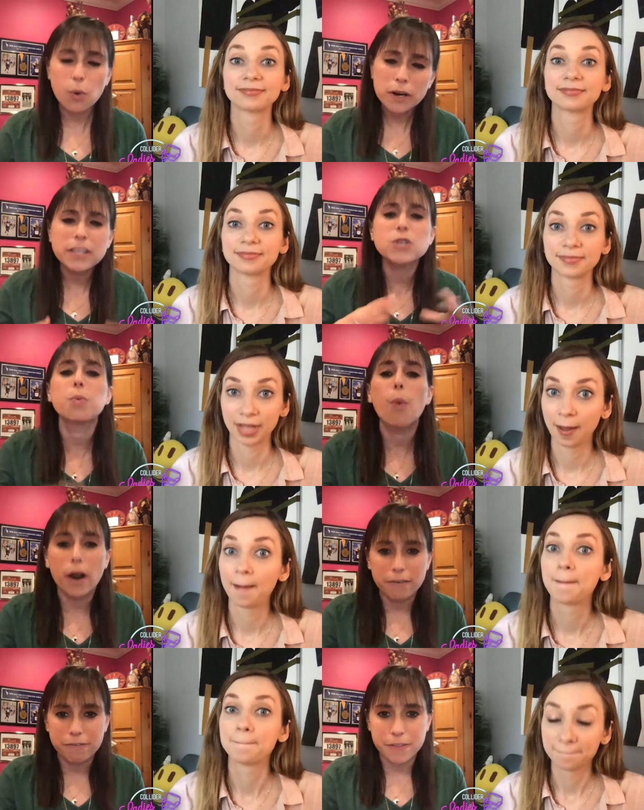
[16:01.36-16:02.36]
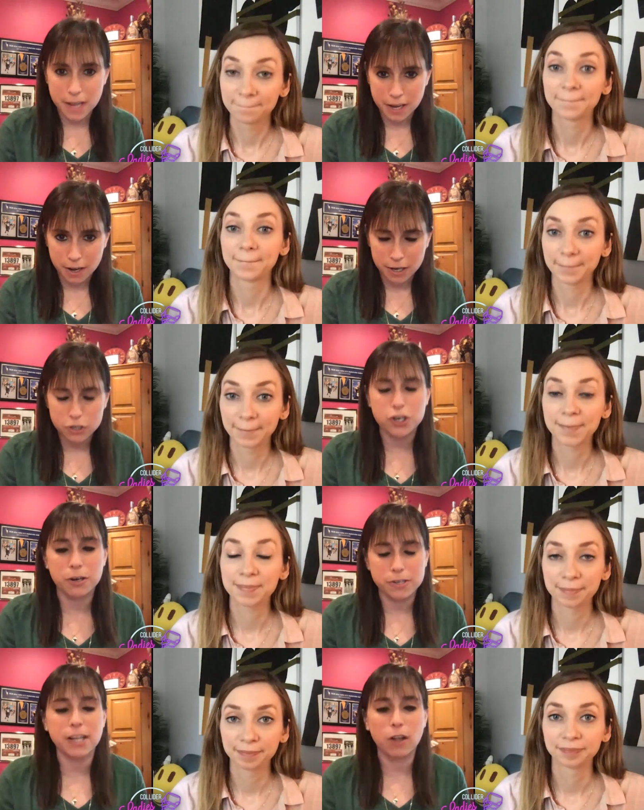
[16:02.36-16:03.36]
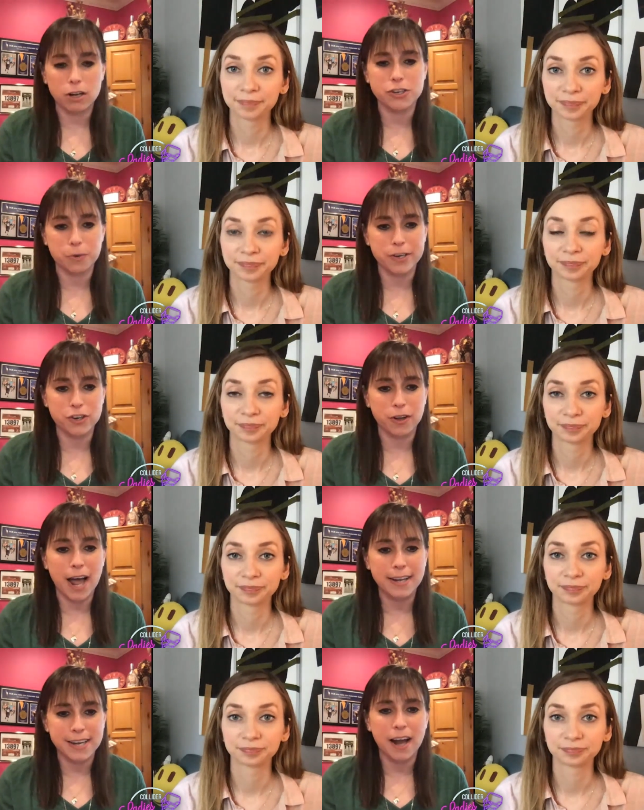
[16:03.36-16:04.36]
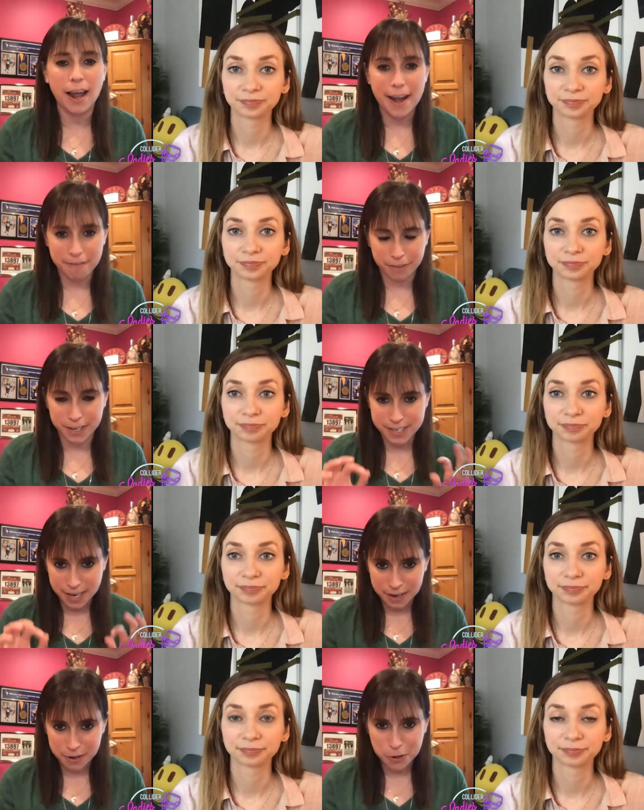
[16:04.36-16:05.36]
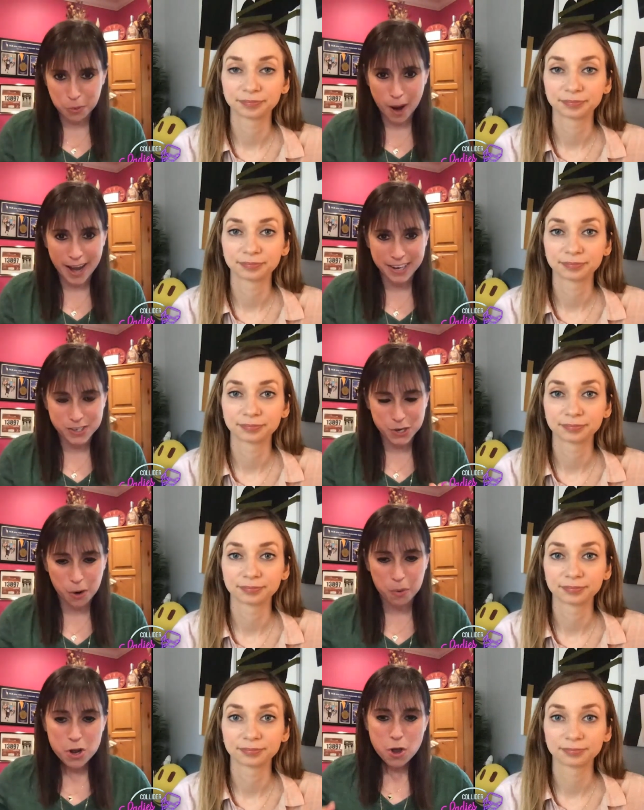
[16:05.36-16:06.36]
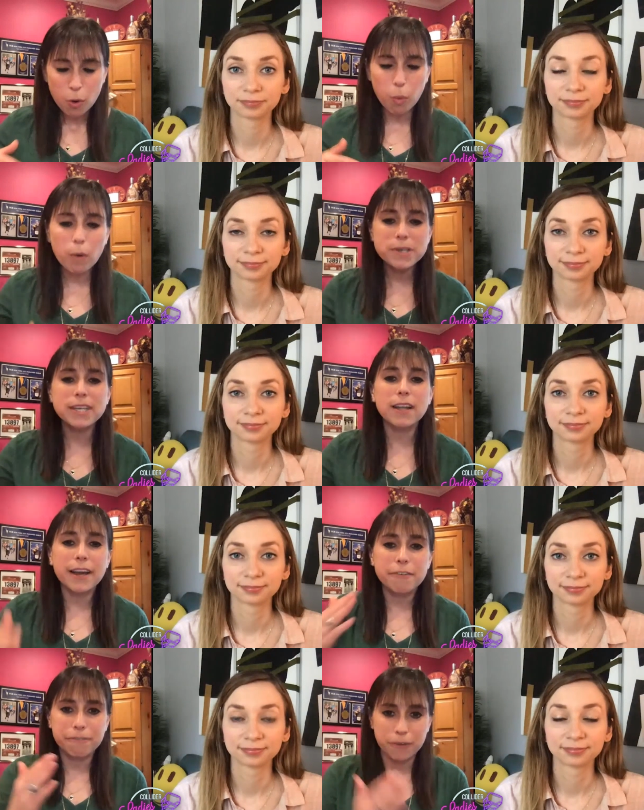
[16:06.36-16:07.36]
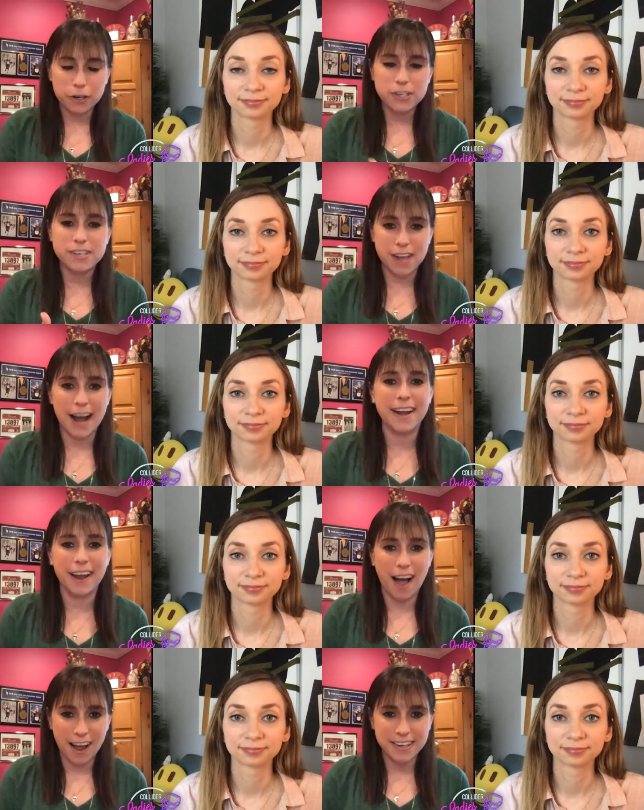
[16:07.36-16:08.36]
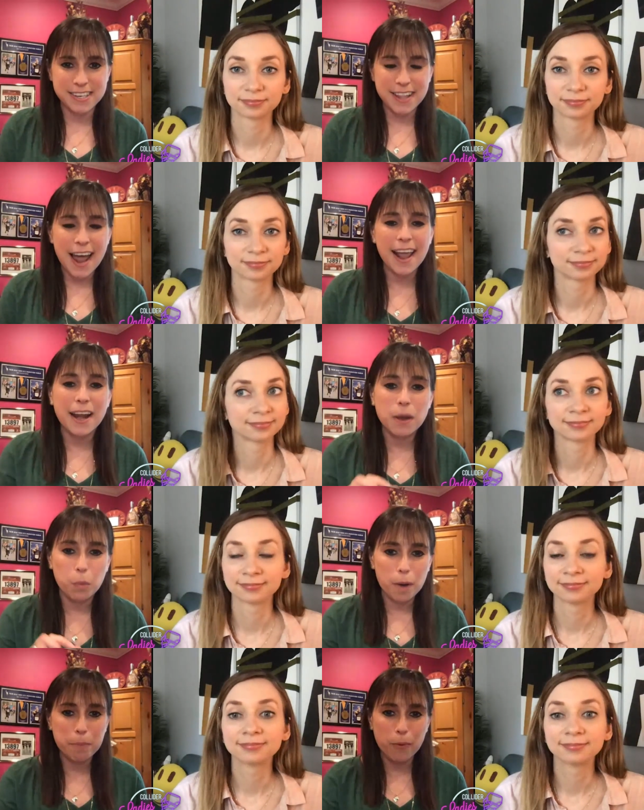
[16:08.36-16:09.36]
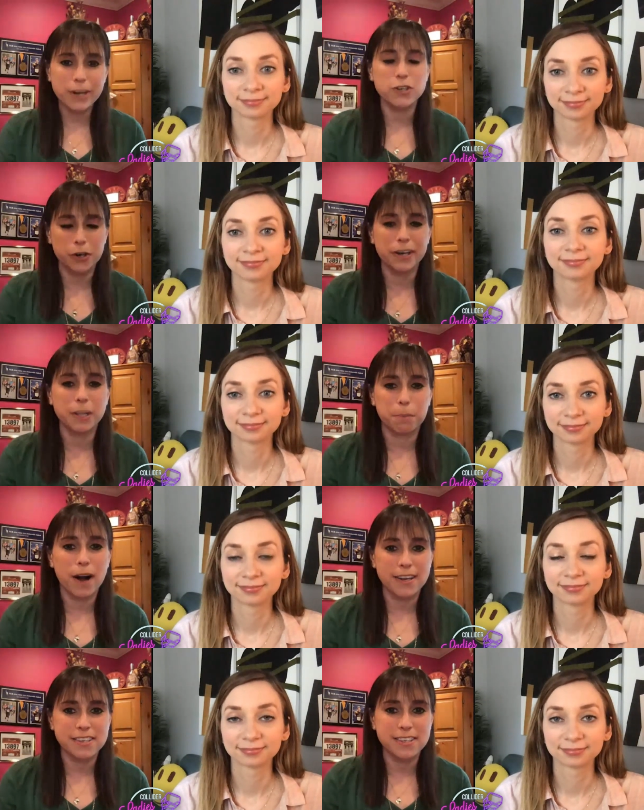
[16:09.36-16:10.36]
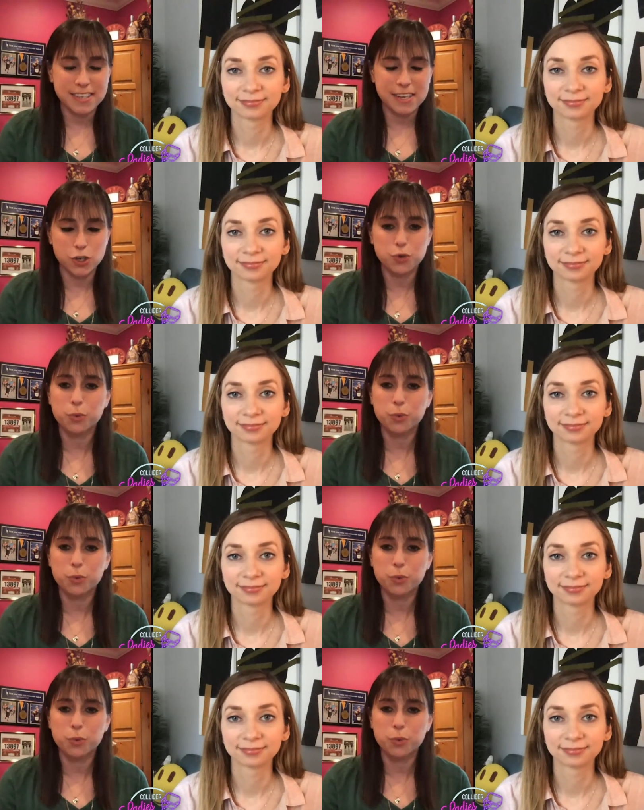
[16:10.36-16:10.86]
Speaker 1: or at least one of the uh, shows that launched original content on Netflix in a new way. So, what was it like first signing on to that, and at what point during the process? process did you